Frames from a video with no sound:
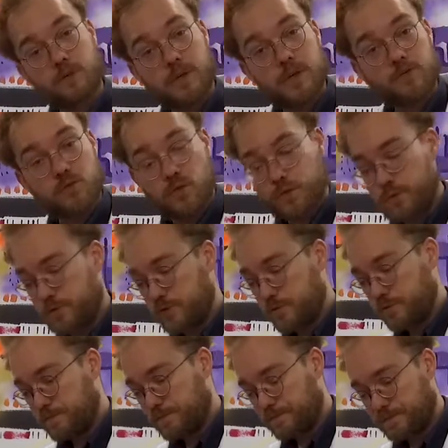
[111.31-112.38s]
groups.
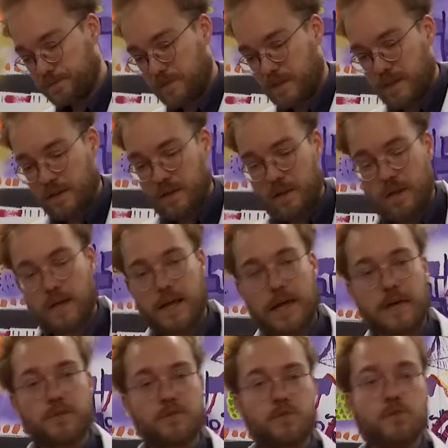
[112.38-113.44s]

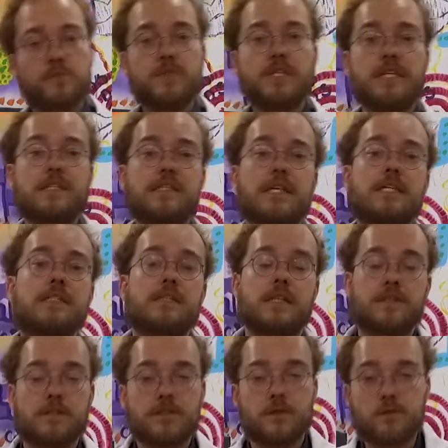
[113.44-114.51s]
And groups in a sense
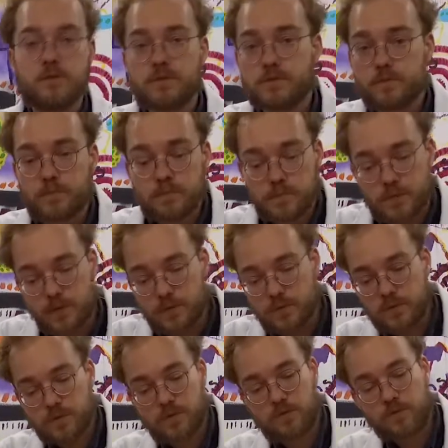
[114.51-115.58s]
that don't
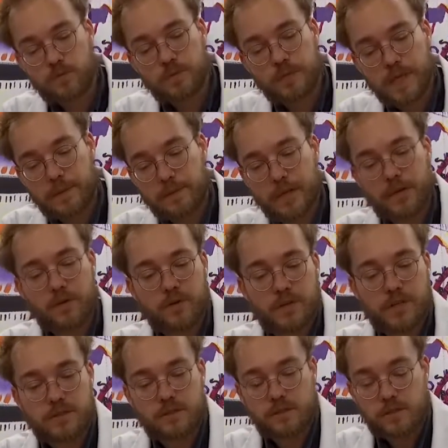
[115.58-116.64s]
group them
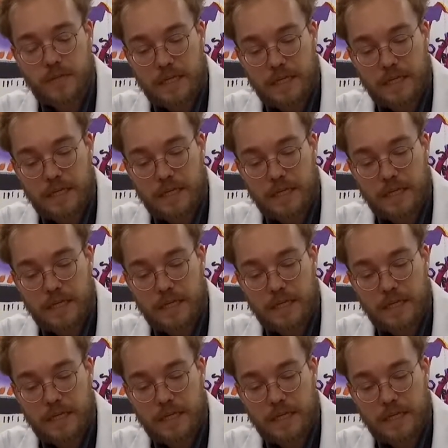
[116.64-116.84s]
according to